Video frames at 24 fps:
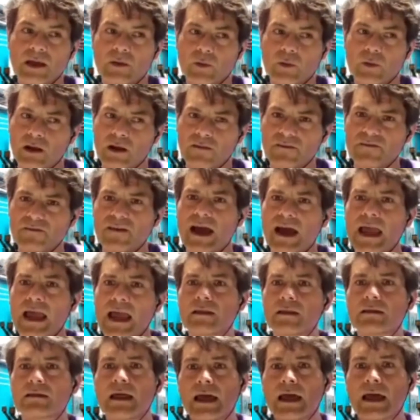When I
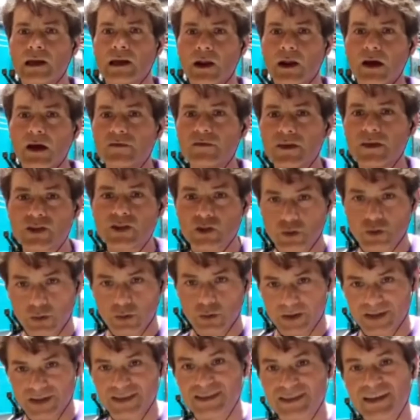failed that life
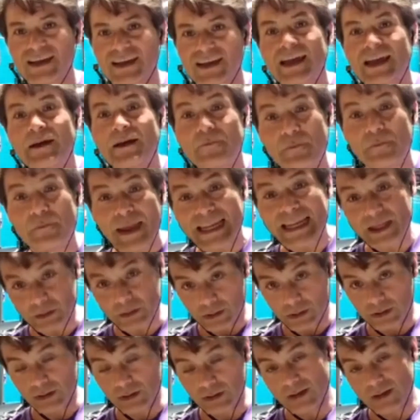insurance
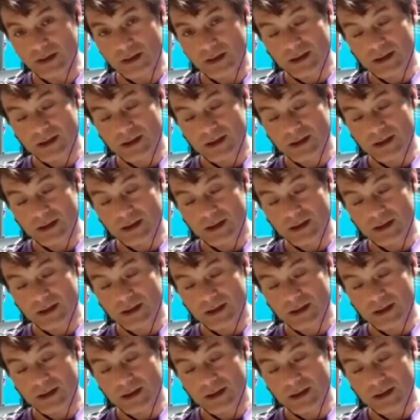medical,